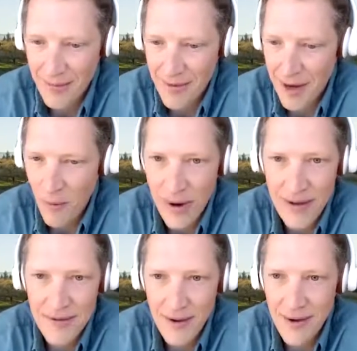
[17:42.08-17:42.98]
can't
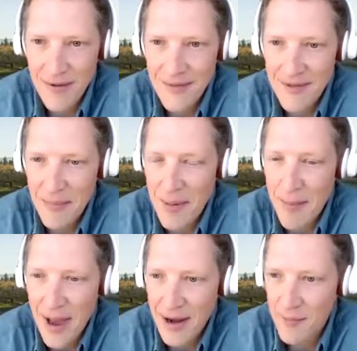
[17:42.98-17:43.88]
wait to be
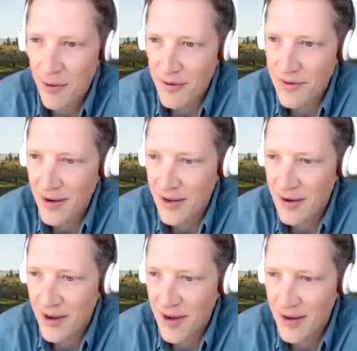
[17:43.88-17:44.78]
back in person
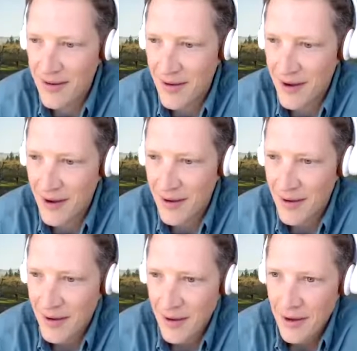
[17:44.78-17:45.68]

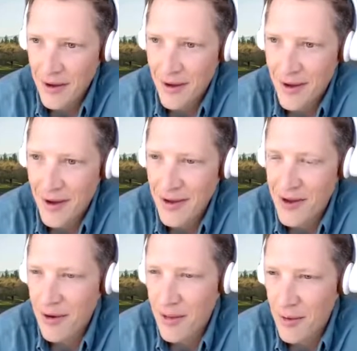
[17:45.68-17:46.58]
and
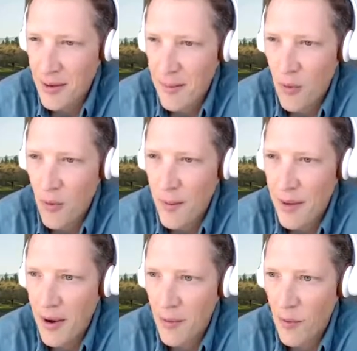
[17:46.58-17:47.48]
hear a little bit more
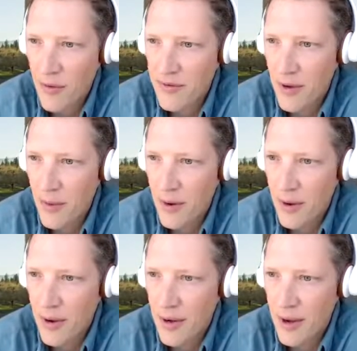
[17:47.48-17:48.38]
about what's going
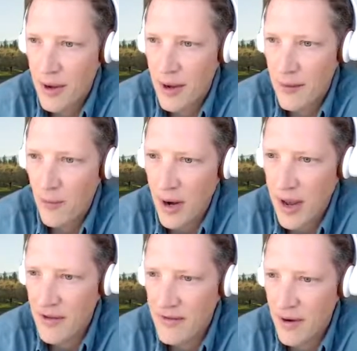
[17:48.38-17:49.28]
on and what
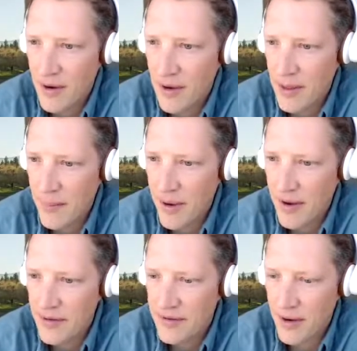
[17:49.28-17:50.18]
has gone on in the
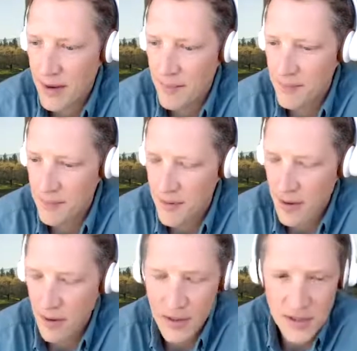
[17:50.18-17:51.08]
past
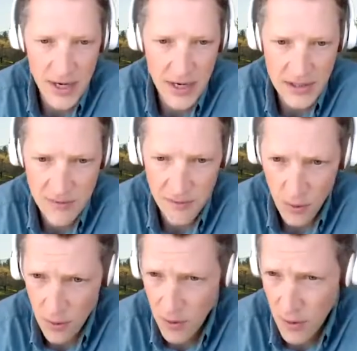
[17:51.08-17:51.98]
year and change
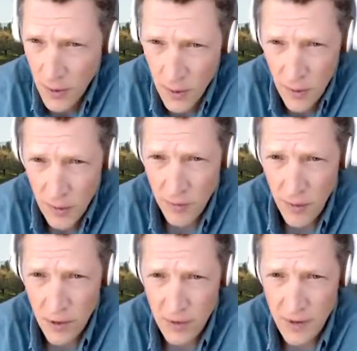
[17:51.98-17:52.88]
for
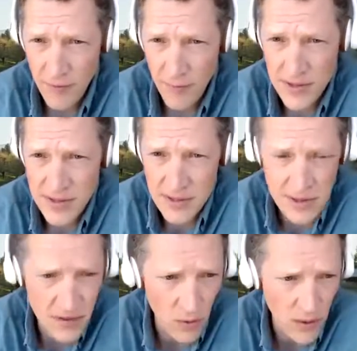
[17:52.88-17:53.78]
all your different
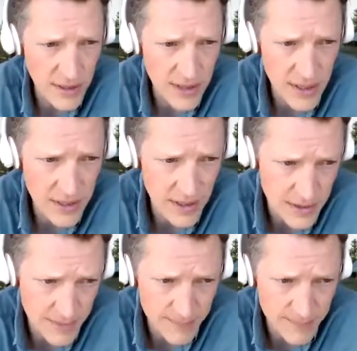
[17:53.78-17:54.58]
businesses and organizations.